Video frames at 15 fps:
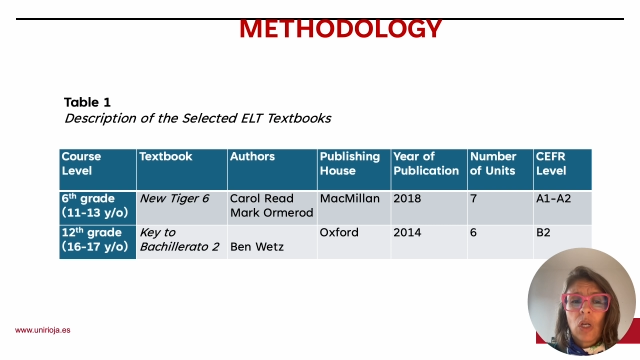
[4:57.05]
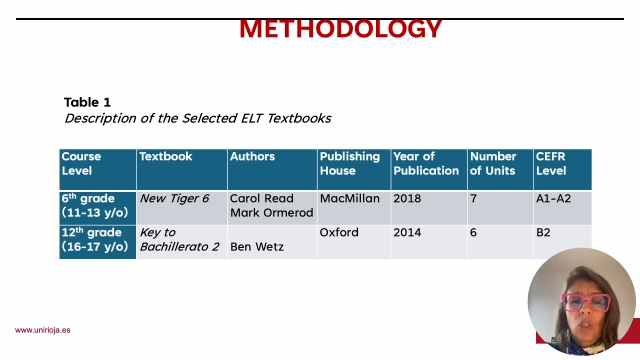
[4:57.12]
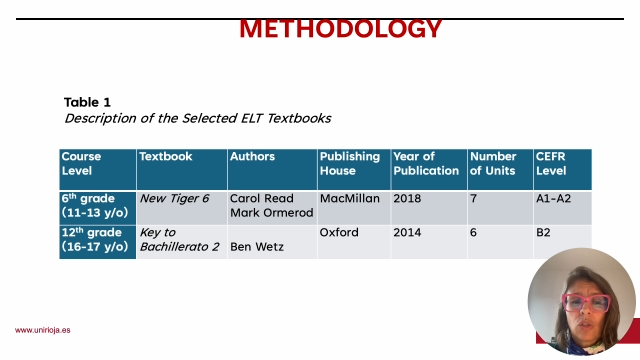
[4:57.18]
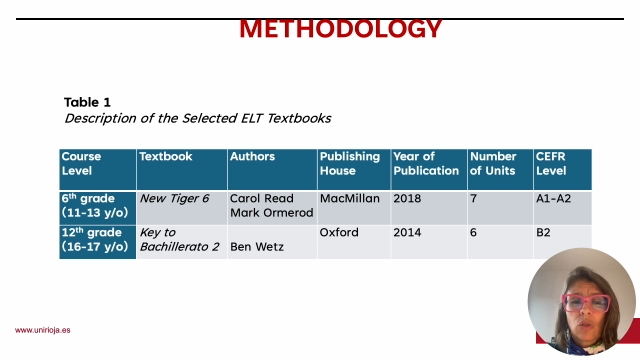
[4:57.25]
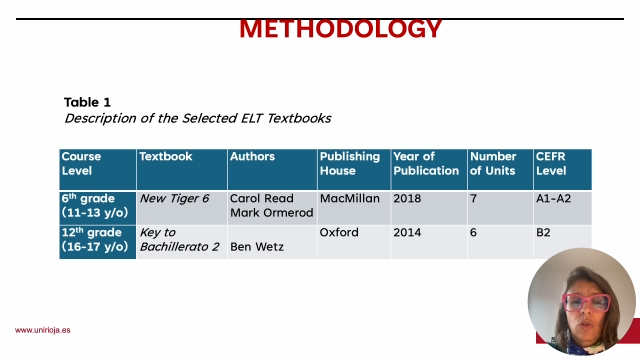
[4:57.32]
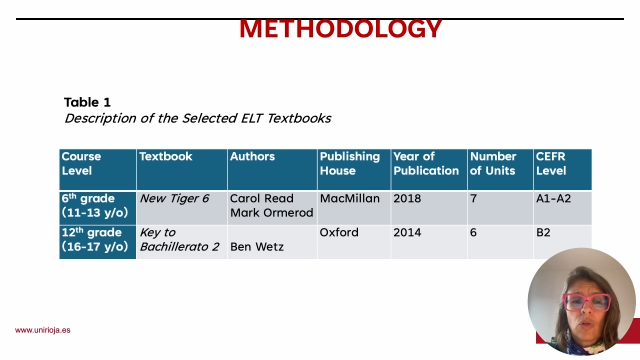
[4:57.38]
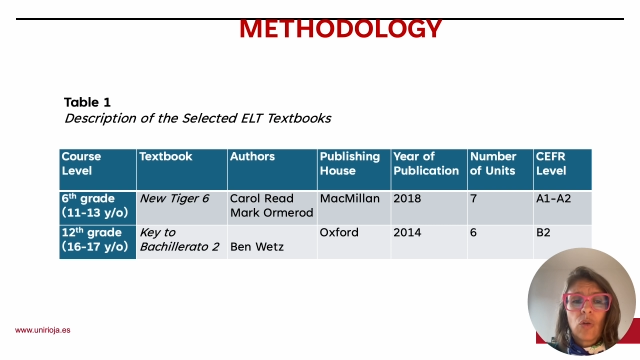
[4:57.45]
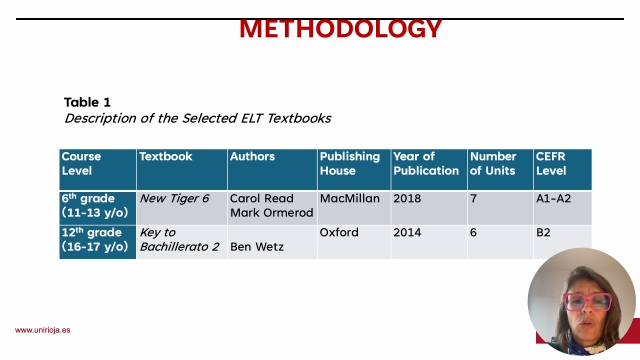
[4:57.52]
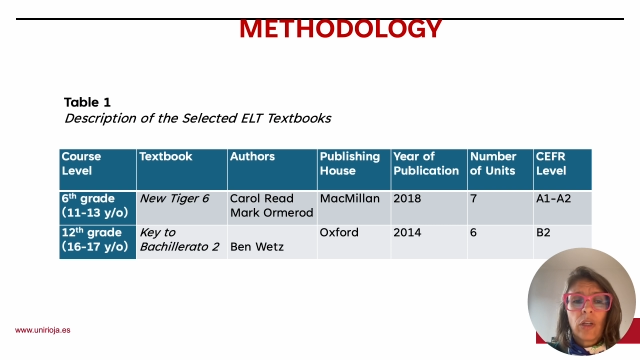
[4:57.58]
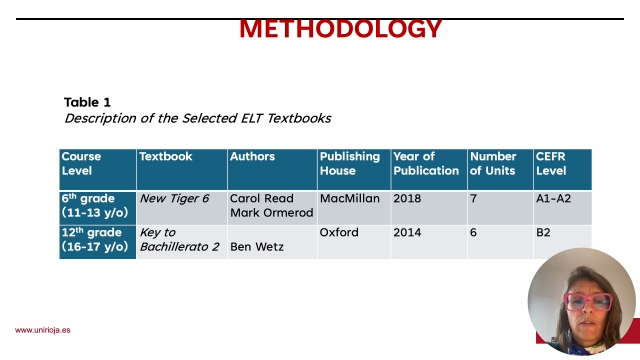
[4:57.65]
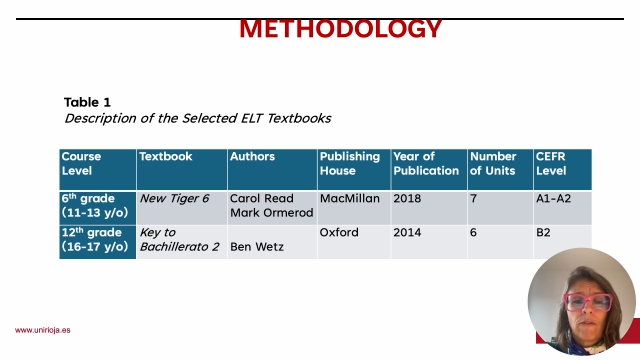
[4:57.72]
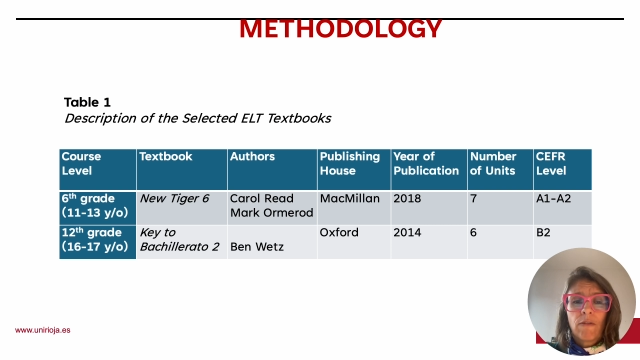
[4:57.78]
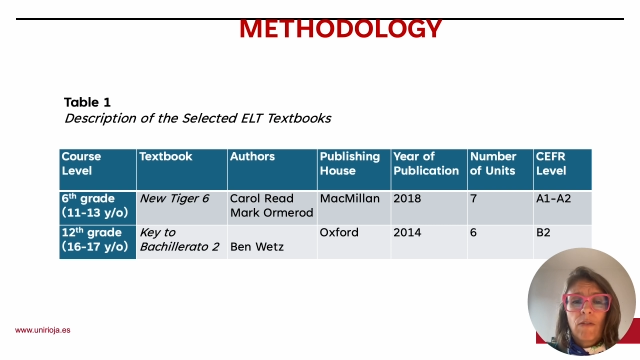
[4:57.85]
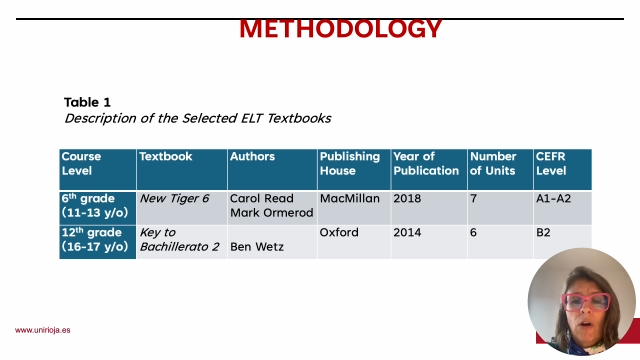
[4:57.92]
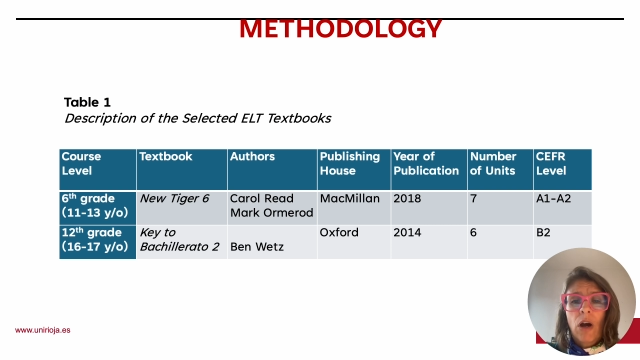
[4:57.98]
so you
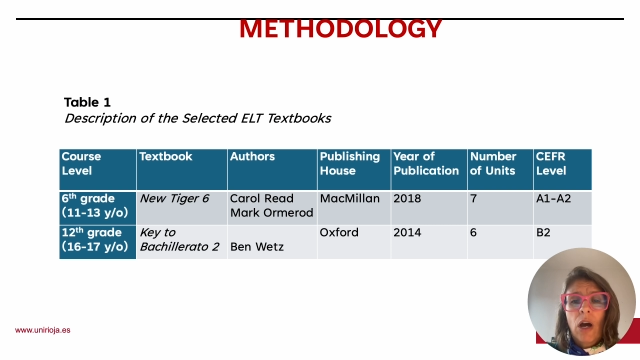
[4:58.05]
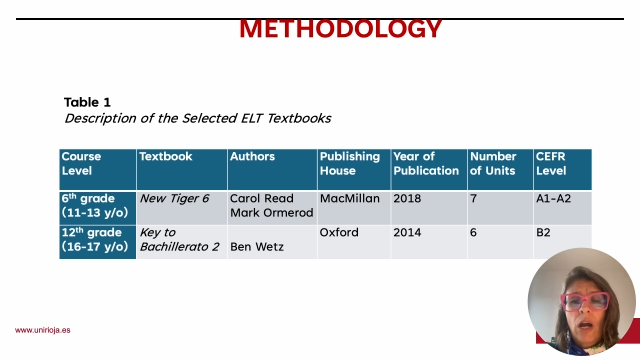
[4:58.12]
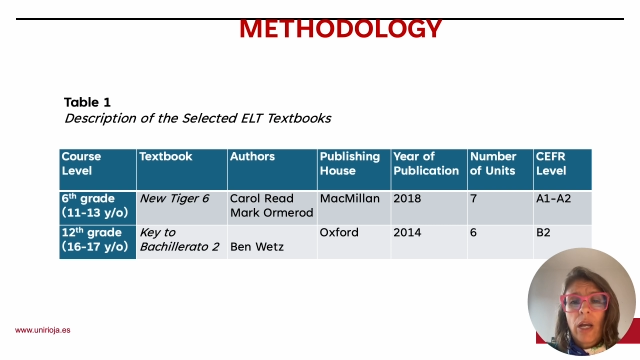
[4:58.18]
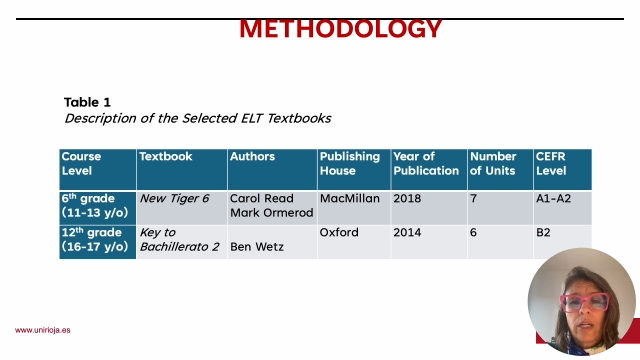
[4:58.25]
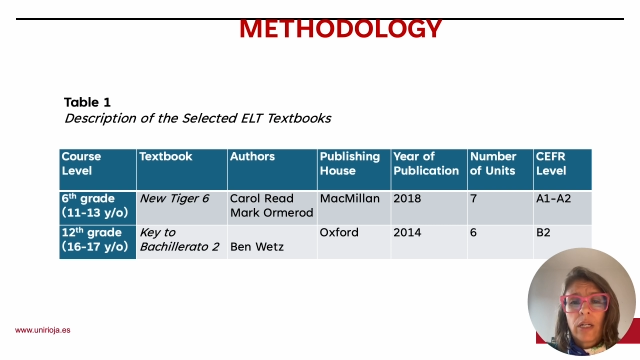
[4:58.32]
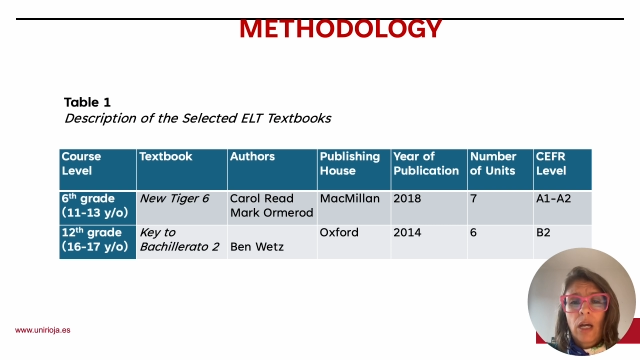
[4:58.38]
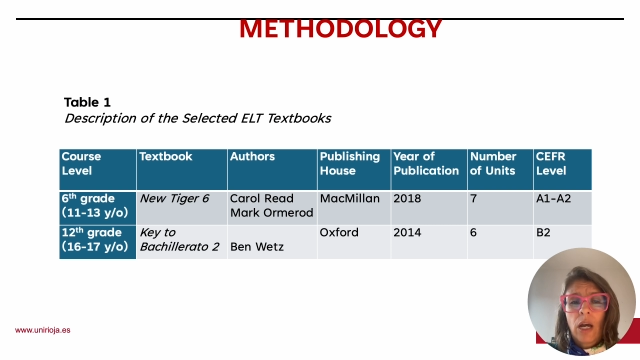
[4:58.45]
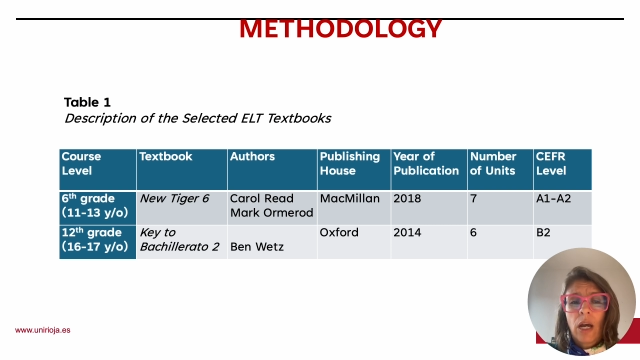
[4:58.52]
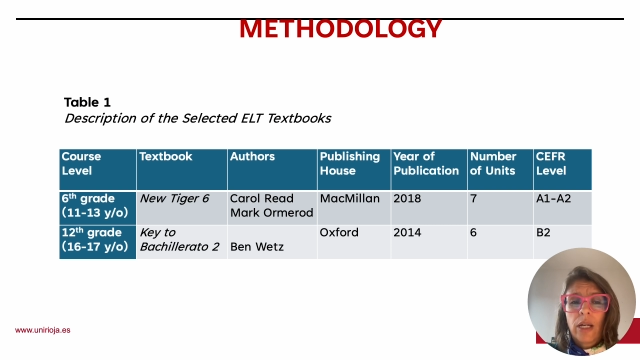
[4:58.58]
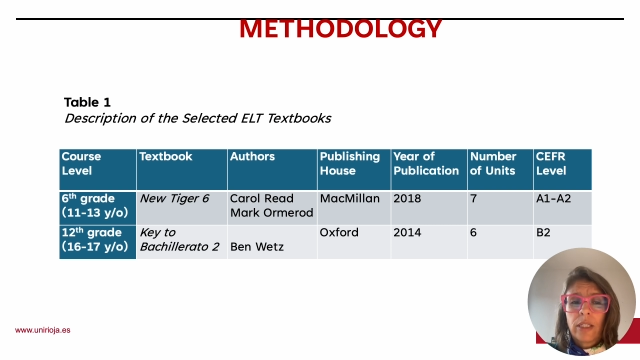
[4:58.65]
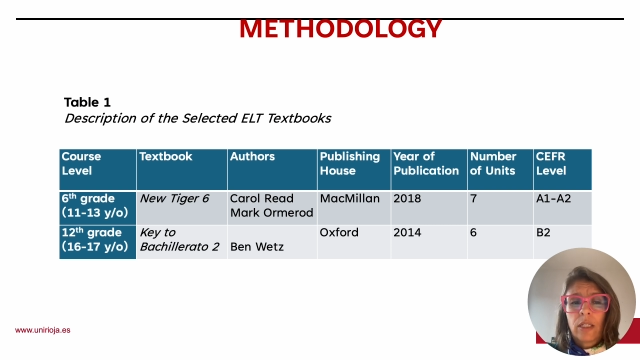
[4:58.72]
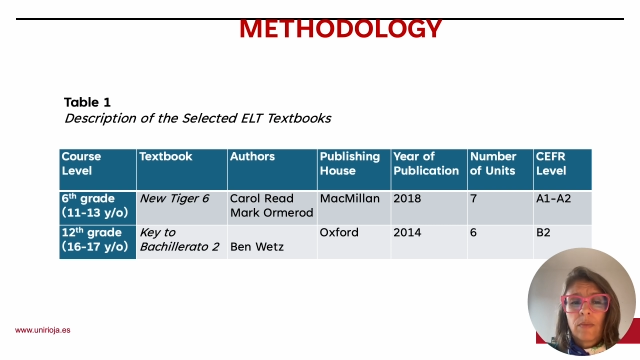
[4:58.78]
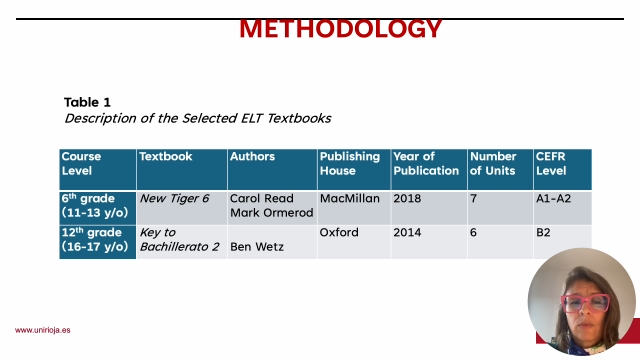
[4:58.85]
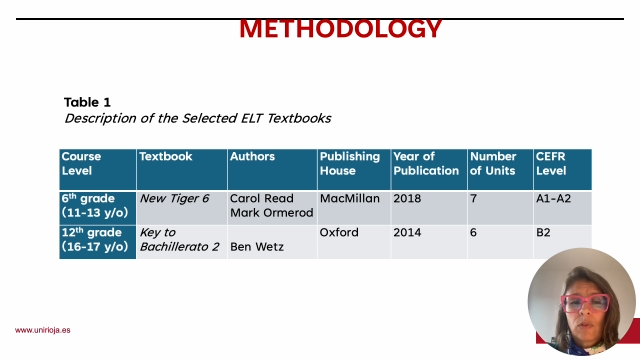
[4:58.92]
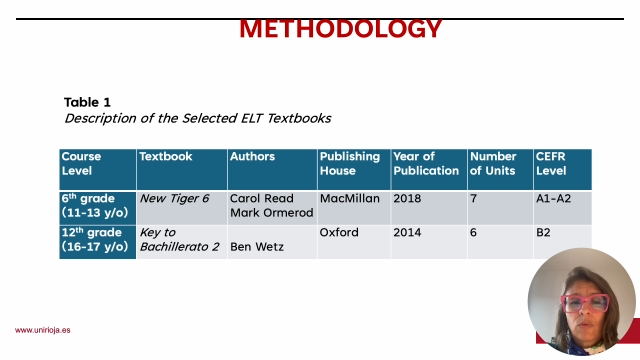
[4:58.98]
can find
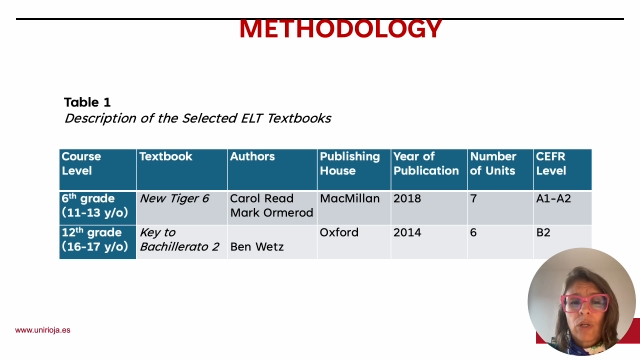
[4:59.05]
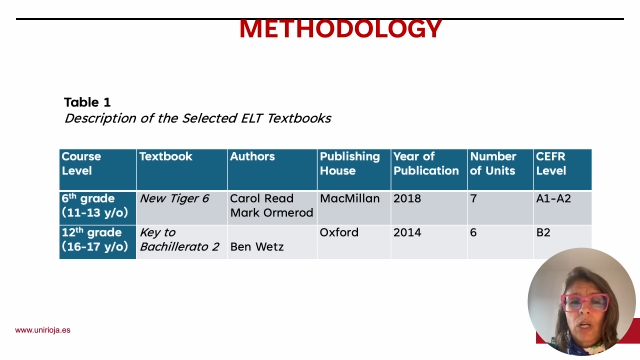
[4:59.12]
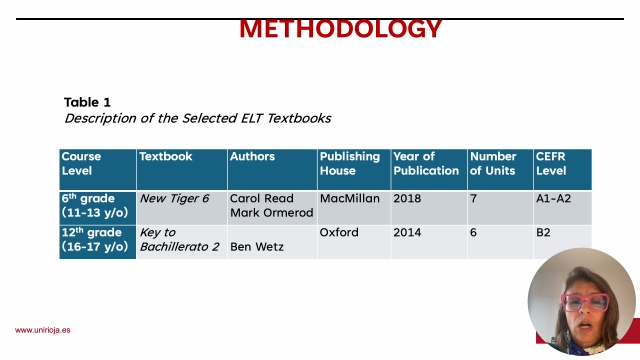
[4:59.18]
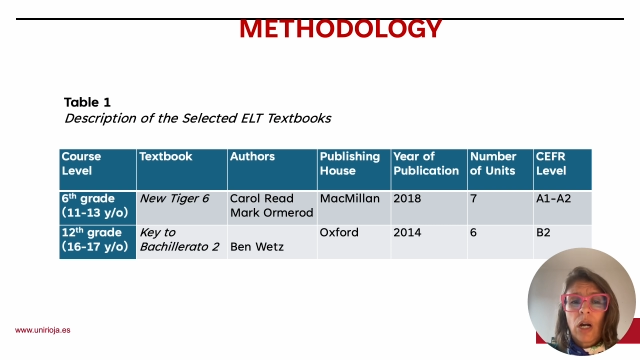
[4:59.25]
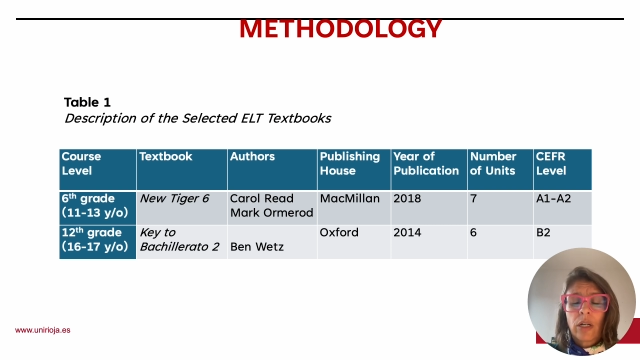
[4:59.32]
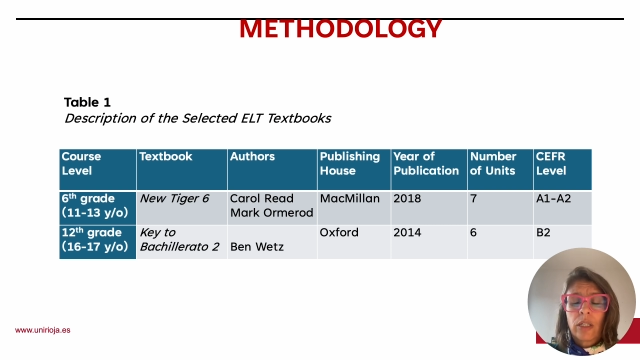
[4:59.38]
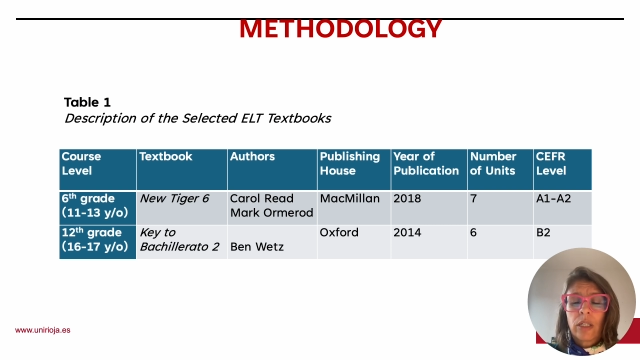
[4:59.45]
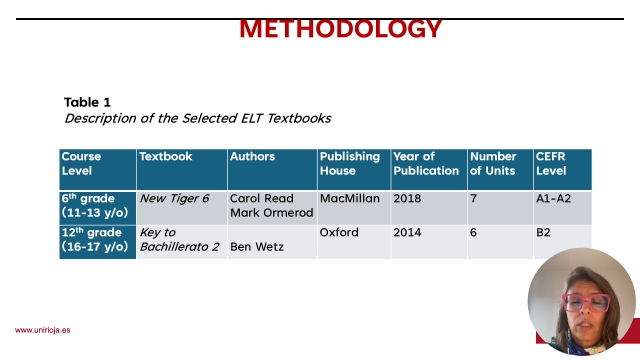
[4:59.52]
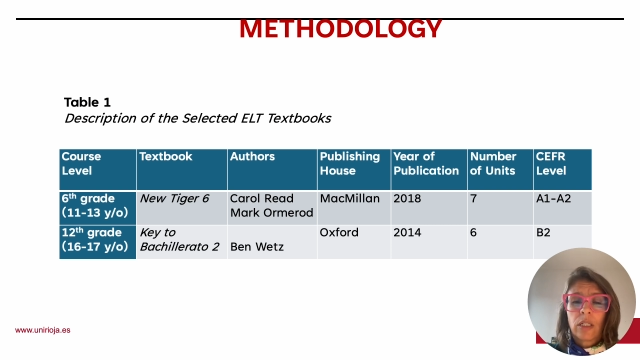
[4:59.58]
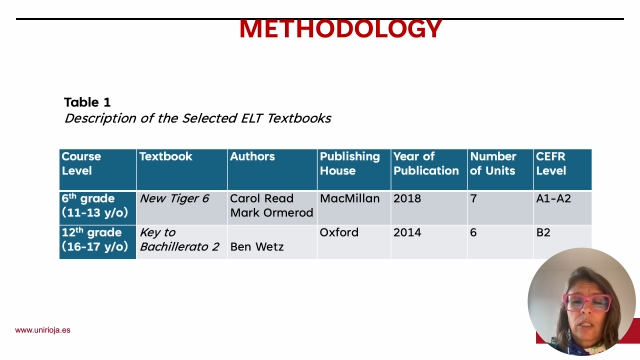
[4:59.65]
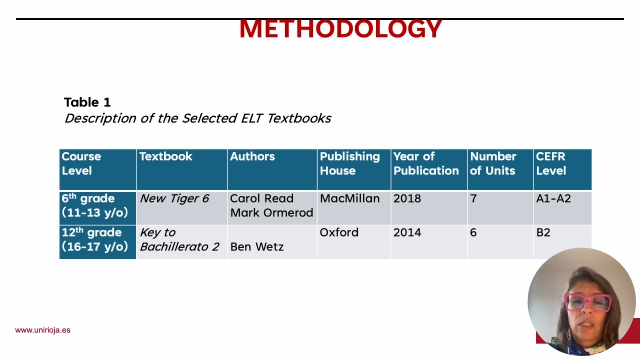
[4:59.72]
items regarding